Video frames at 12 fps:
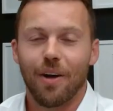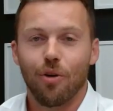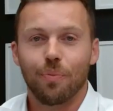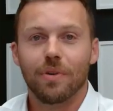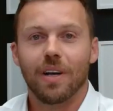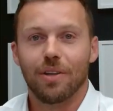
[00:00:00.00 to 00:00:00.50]
I
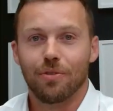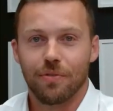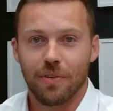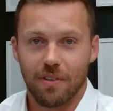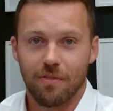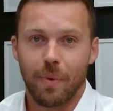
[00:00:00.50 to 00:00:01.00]
hope you got your
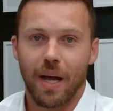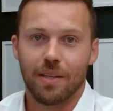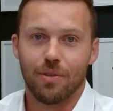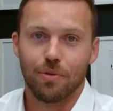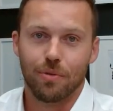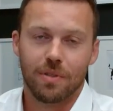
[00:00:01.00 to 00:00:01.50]
fill of bad
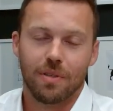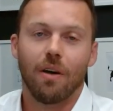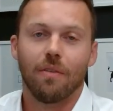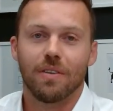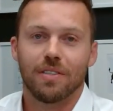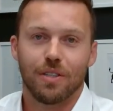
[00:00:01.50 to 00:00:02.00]
news.
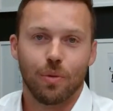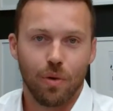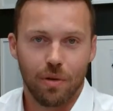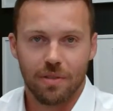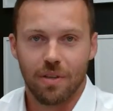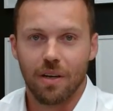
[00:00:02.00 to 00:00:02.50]
Obviously, the
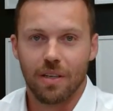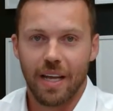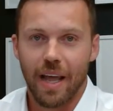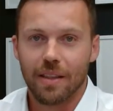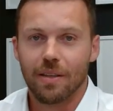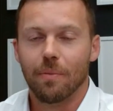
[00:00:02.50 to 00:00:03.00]
world's not going to
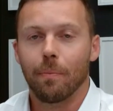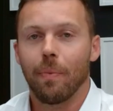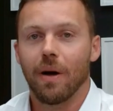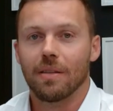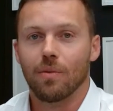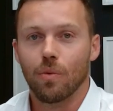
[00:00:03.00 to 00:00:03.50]
end,
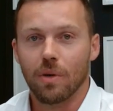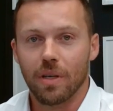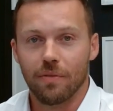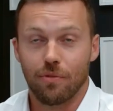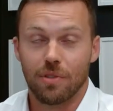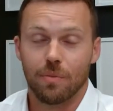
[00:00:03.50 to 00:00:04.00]
but we're
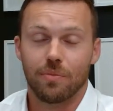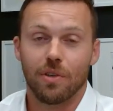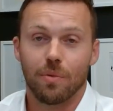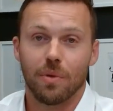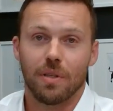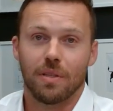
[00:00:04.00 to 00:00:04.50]
in for some
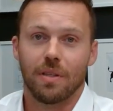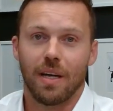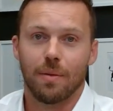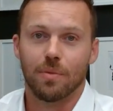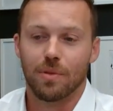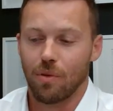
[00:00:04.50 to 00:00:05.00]
turbulent
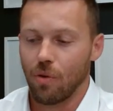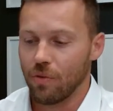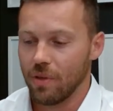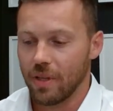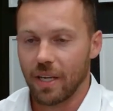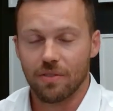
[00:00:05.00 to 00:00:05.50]
times over
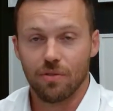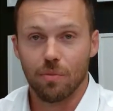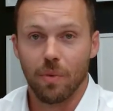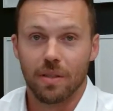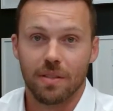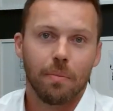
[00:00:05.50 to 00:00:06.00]
the next few
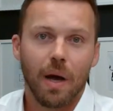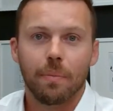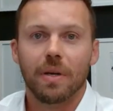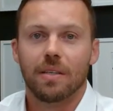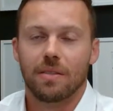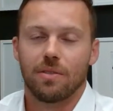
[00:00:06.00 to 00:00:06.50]
months. My
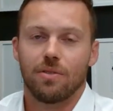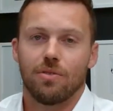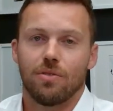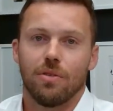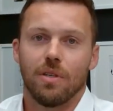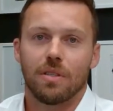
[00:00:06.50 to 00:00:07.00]
biggest
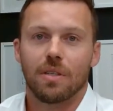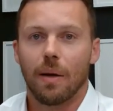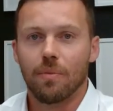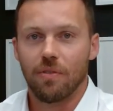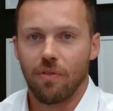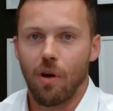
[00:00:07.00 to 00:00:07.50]
concern is come
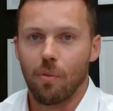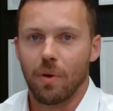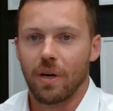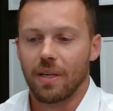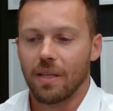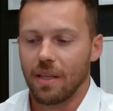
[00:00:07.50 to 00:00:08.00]
the fall
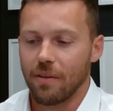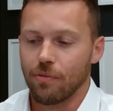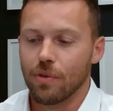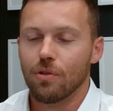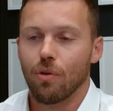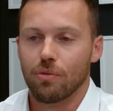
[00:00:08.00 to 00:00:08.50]
market, if
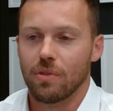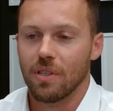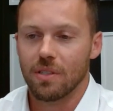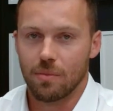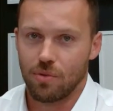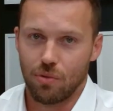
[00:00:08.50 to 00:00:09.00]
we don't see
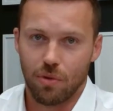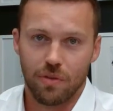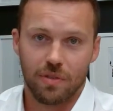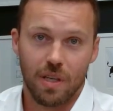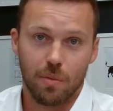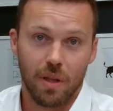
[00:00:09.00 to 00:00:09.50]
some sort of
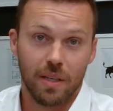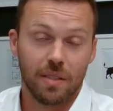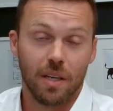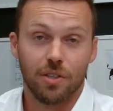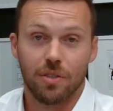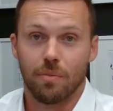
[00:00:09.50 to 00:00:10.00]

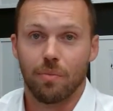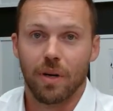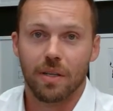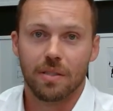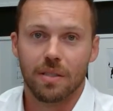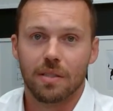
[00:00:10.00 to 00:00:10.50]
stabilization in
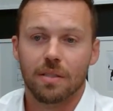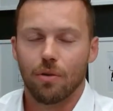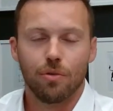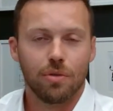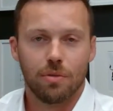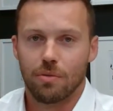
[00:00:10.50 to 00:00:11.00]
prices,
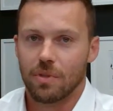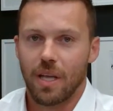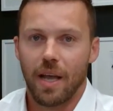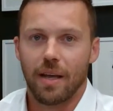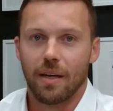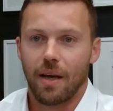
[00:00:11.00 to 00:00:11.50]
who's to
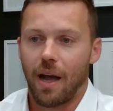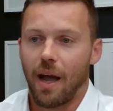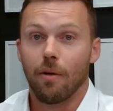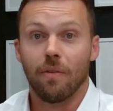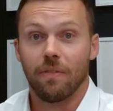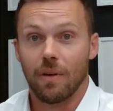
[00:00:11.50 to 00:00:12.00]
say
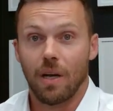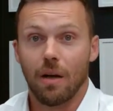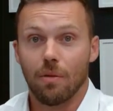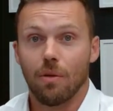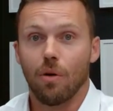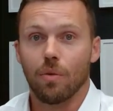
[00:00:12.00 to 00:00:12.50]
how how
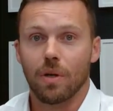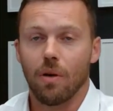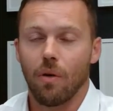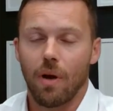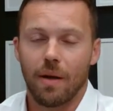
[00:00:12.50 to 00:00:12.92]
low we go?